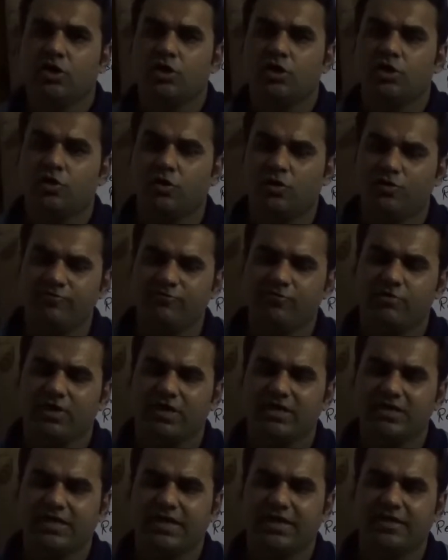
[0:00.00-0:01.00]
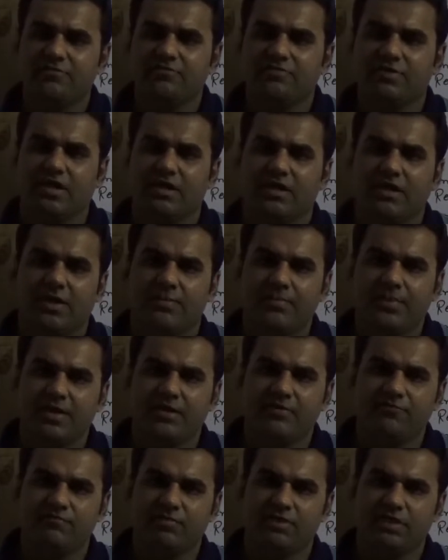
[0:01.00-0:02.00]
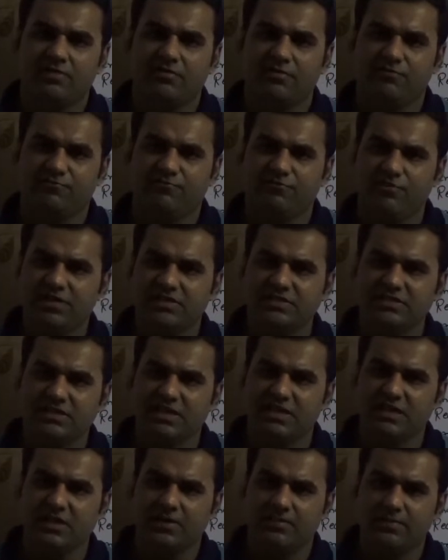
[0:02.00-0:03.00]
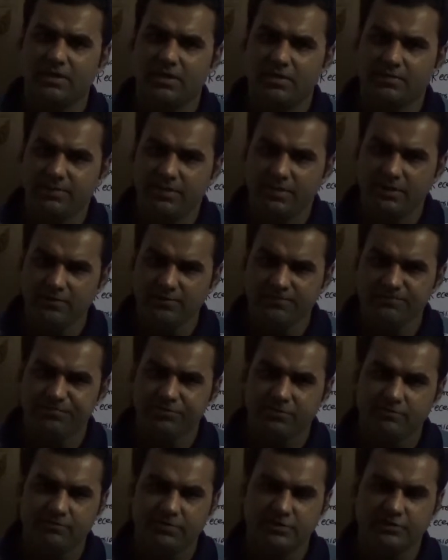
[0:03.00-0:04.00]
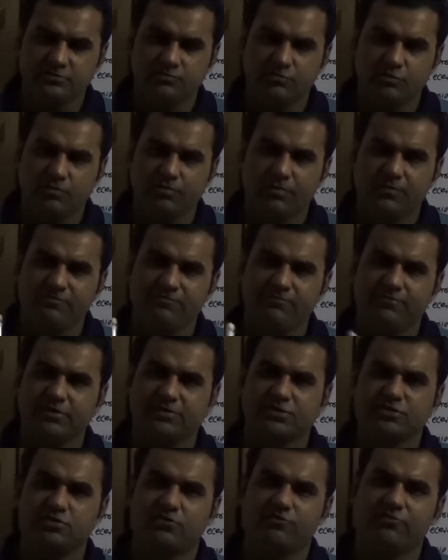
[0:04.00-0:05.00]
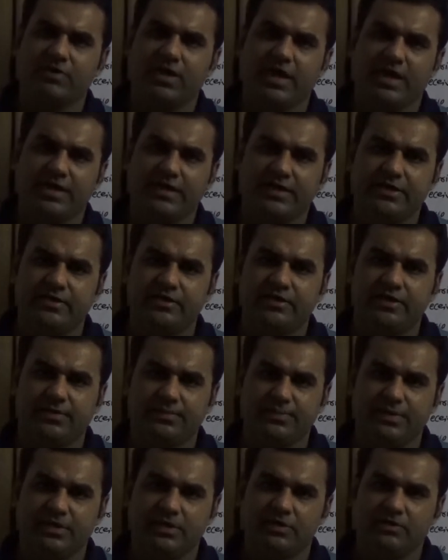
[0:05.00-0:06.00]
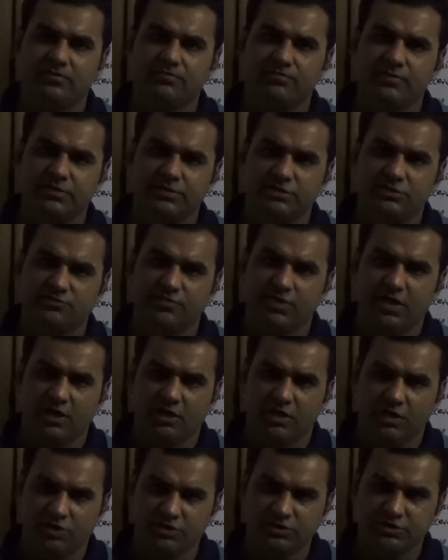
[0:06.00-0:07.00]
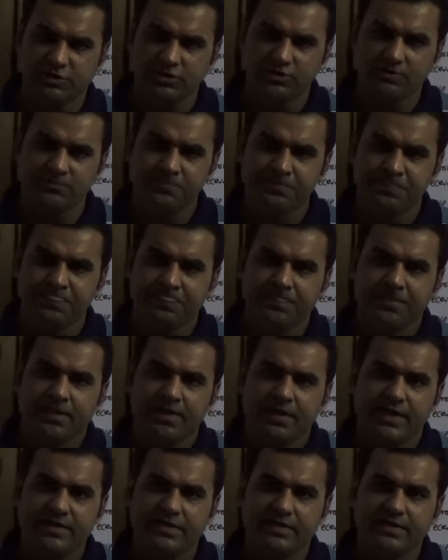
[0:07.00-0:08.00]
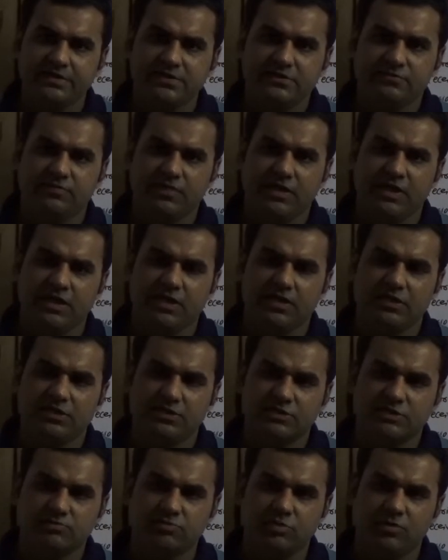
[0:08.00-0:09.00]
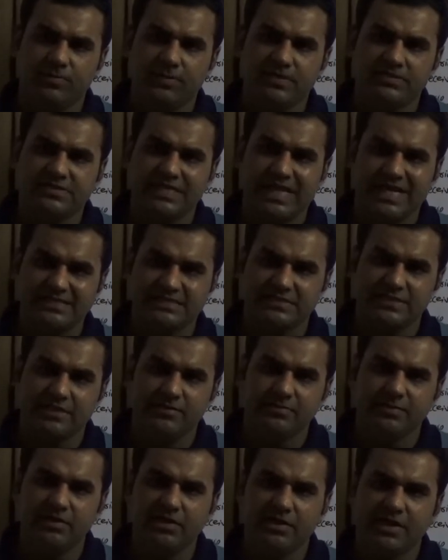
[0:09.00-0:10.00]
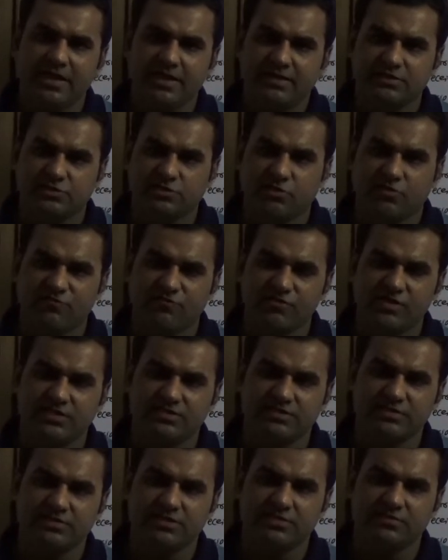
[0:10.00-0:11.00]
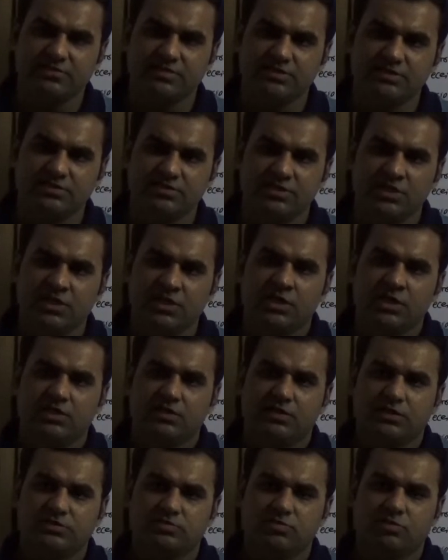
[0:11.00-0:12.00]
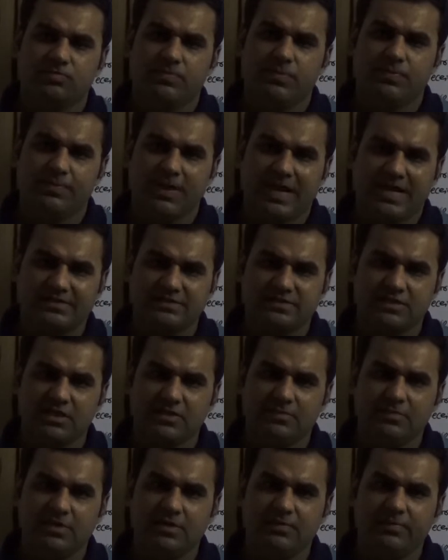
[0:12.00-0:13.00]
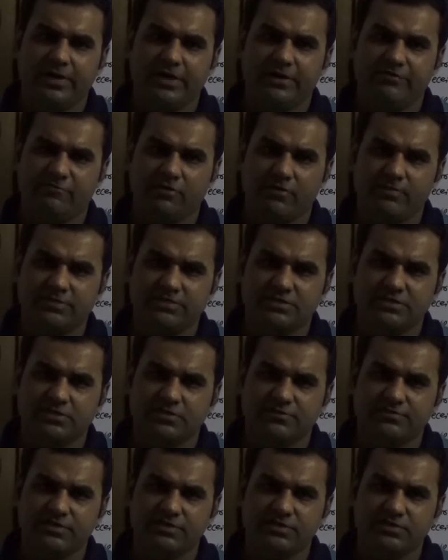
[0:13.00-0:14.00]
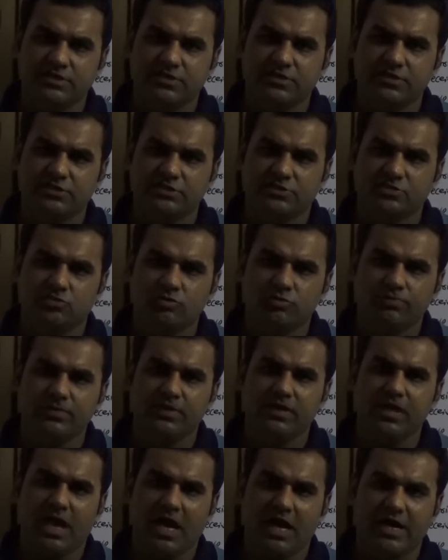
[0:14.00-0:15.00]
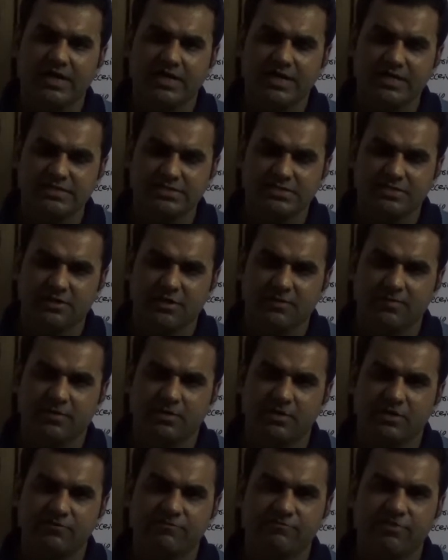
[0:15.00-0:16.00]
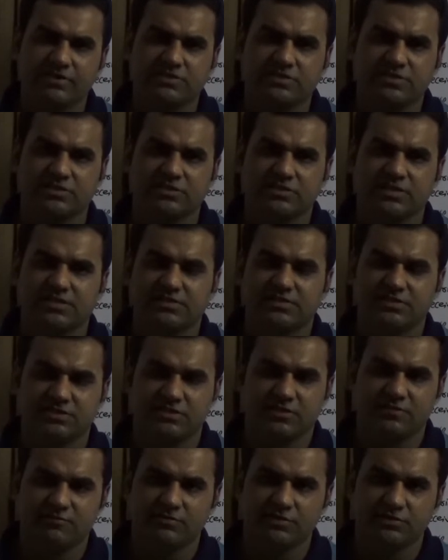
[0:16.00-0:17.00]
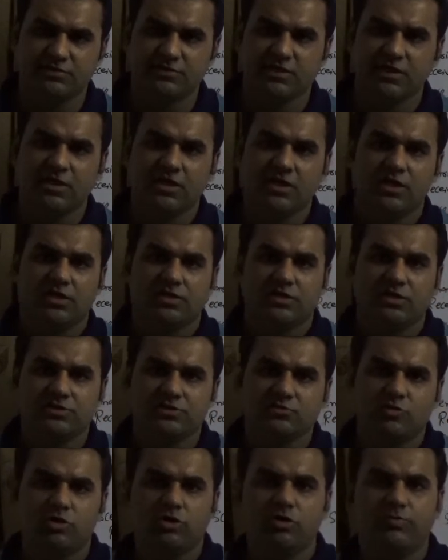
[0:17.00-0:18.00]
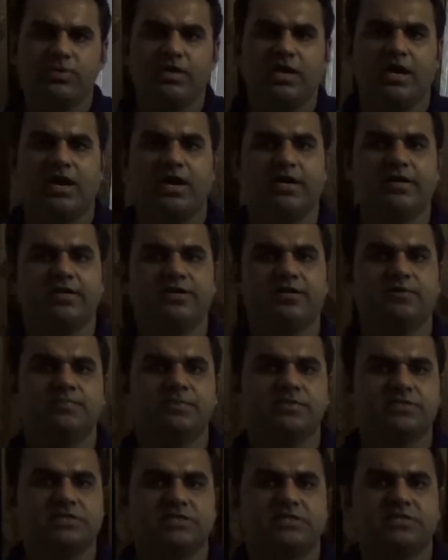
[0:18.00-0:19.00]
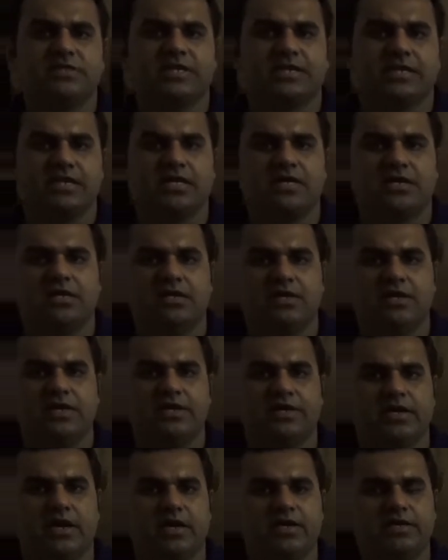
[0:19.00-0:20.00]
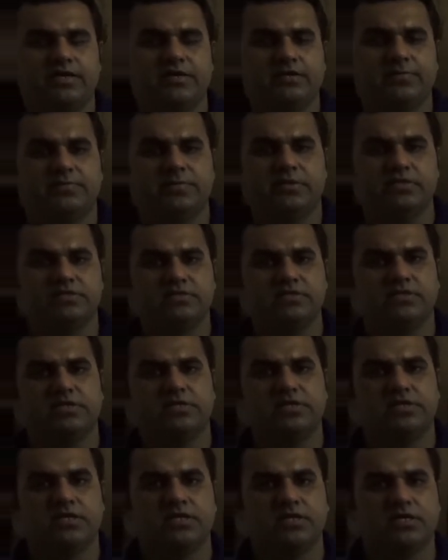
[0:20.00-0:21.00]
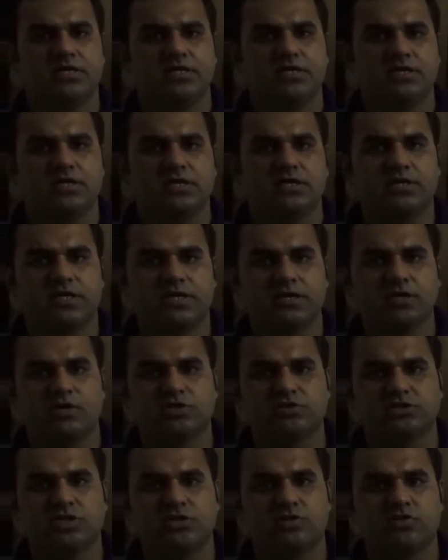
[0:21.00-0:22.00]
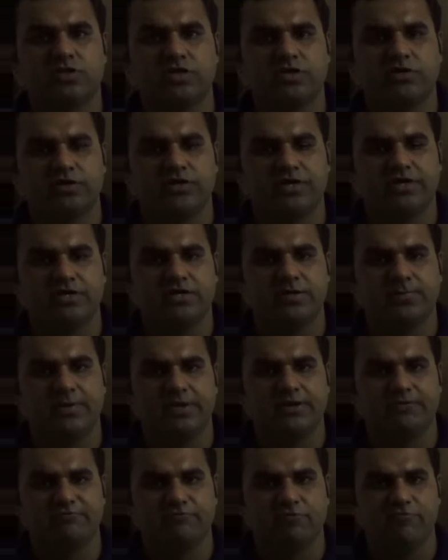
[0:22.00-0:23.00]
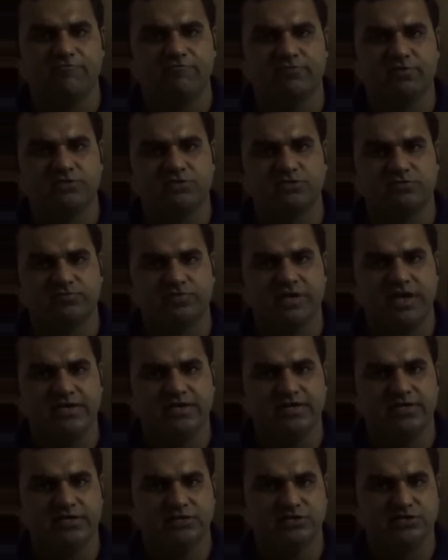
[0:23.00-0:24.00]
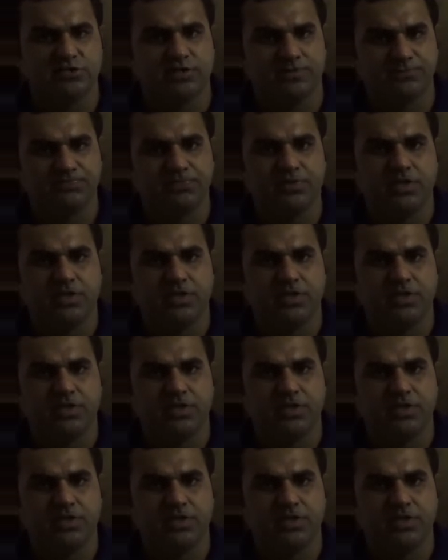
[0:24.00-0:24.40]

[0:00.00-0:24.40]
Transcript: Don't forget that we are coming up with our fixed income terminal, which would be first of kind terminal which we are launching. In this, we this would be SaaS enabled, software as a service. This would be PaaS enabled, platform as a service, and this could be I S enabled, infrastructure as a service. This is going to be one hundred percent technical and one hundred percent uh, technological or oriented platform, first of kind in Asia.